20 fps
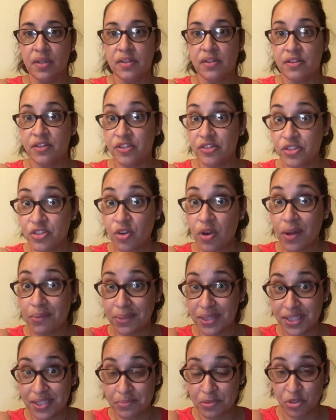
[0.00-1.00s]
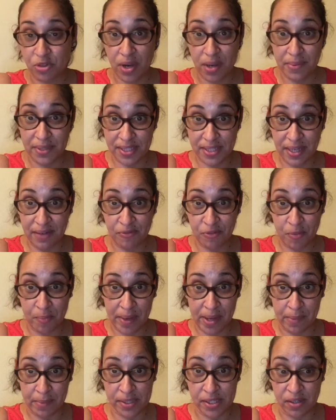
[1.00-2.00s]
Those are on my subscribe and save from
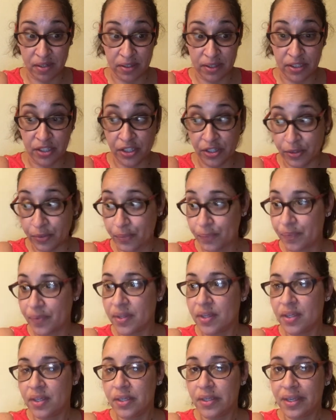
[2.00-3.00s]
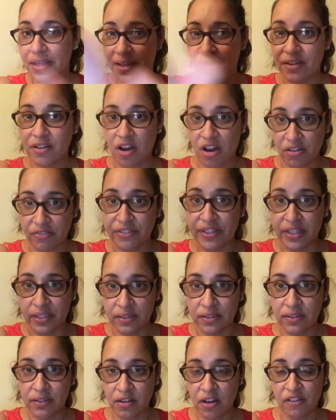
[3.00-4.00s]
Amazon too. Coffee
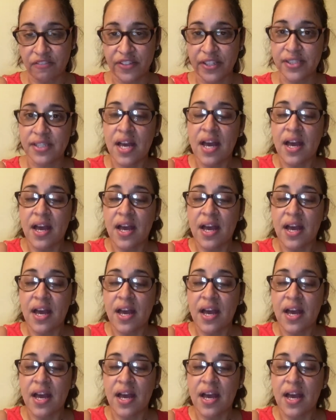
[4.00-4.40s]
is.